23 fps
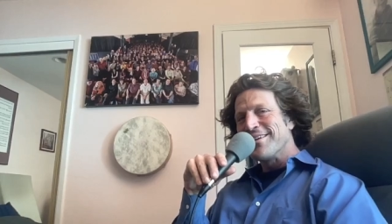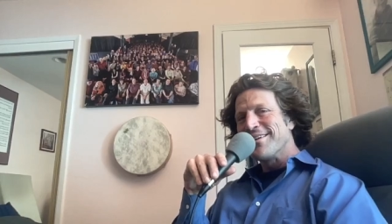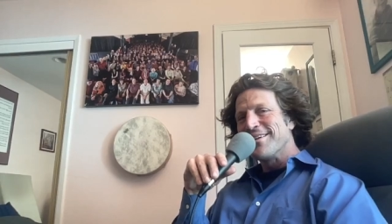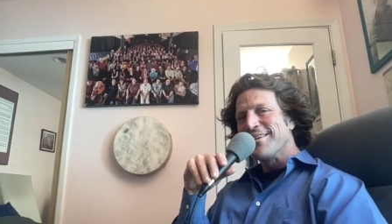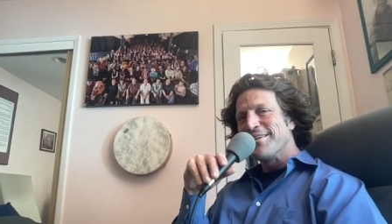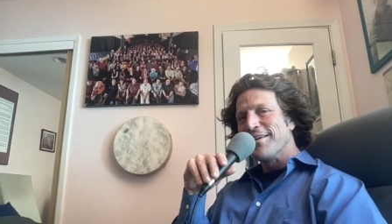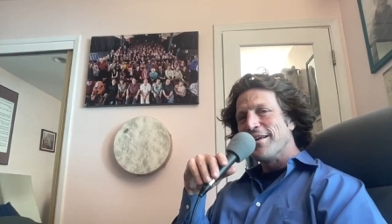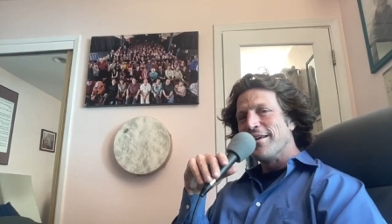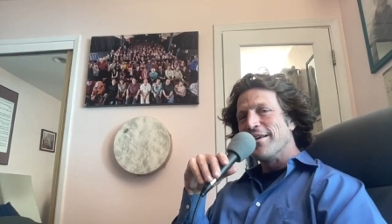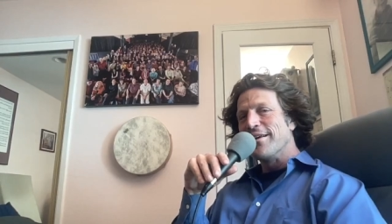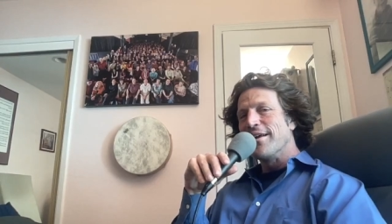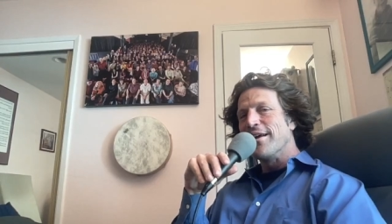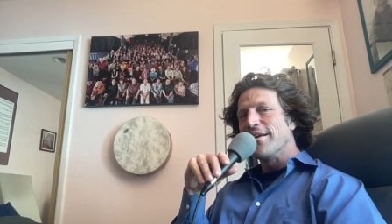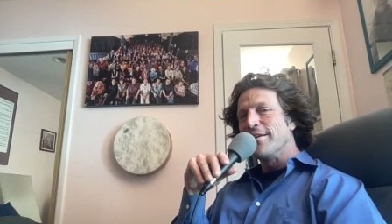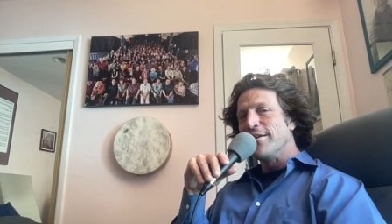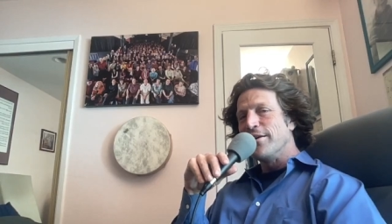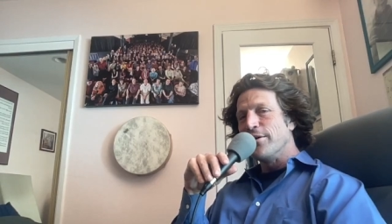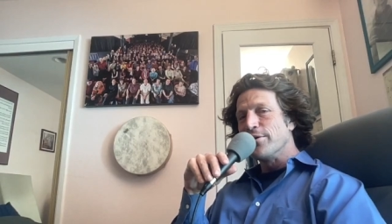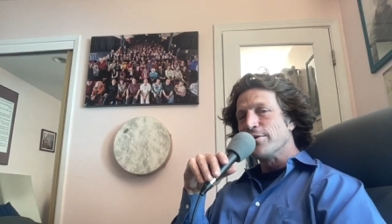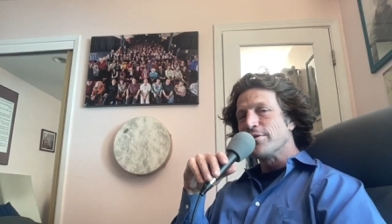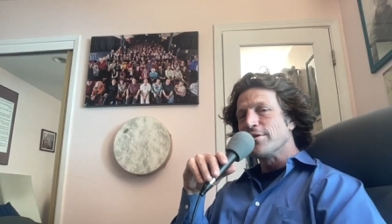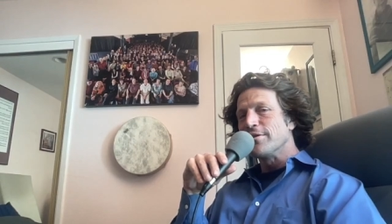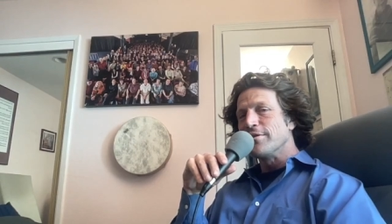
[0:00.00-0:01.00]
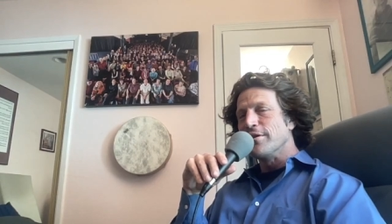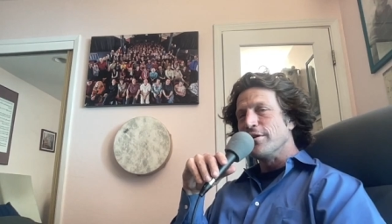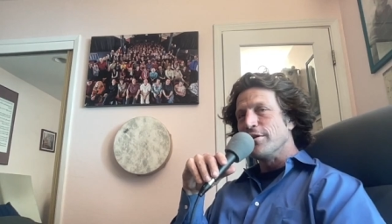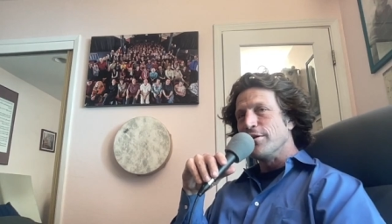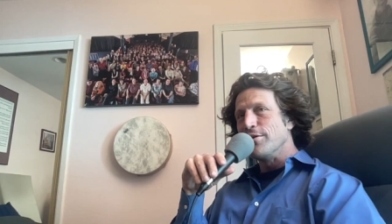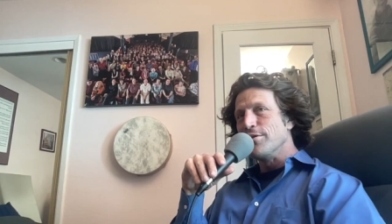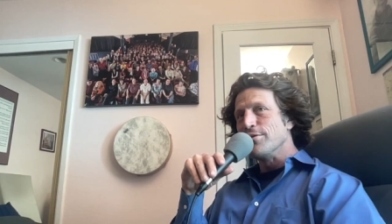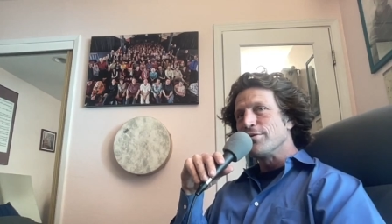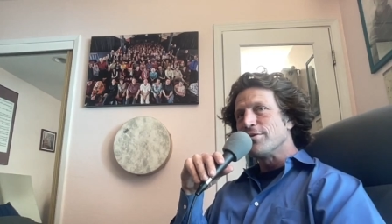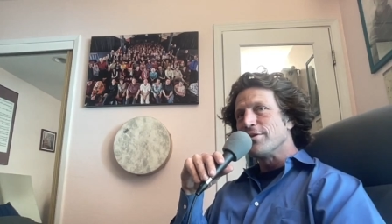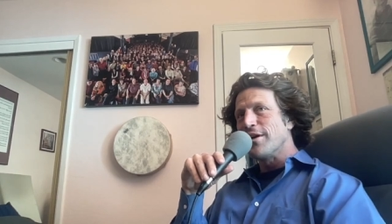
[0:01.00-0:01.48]
And it's in the
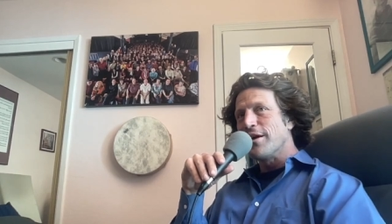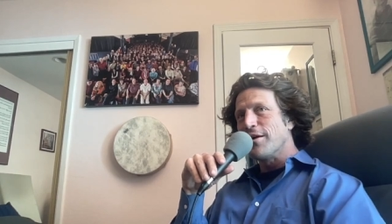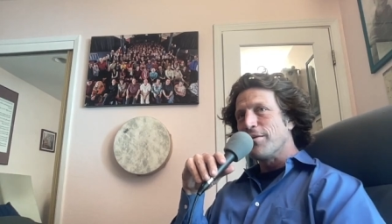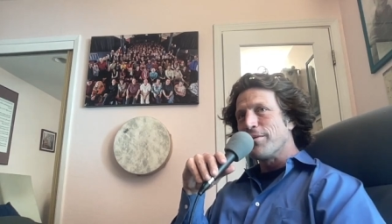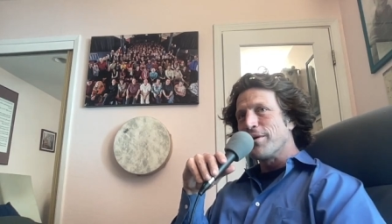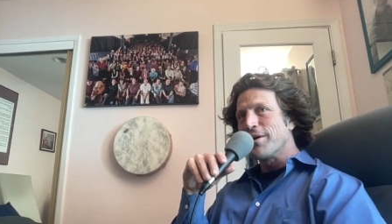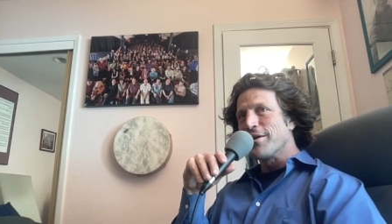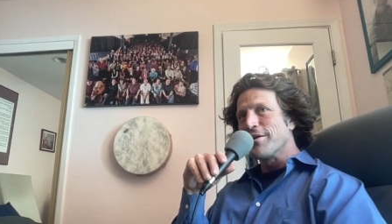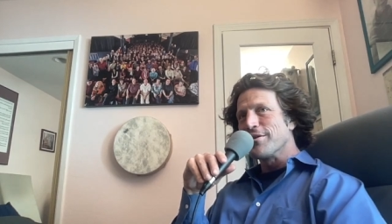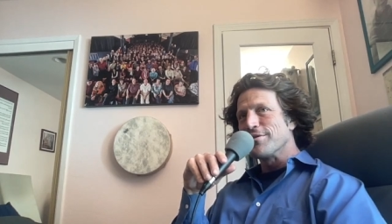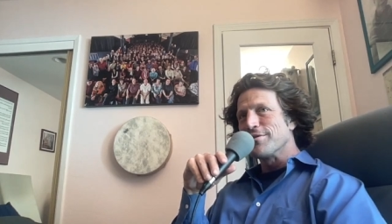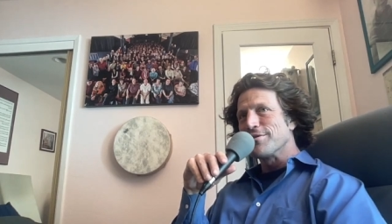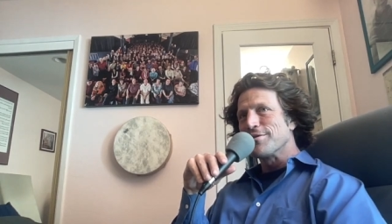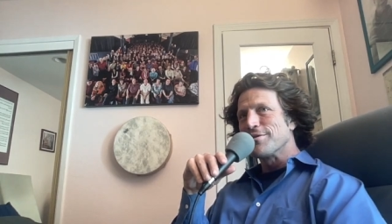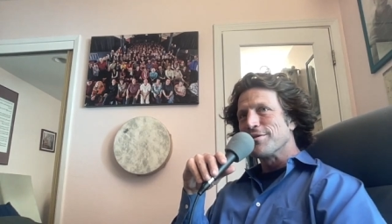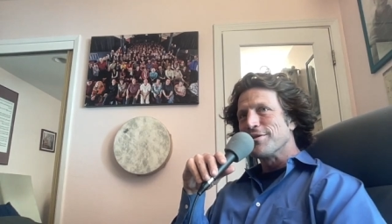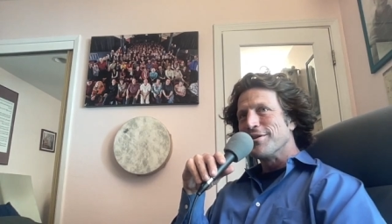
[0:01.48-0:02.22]
news now because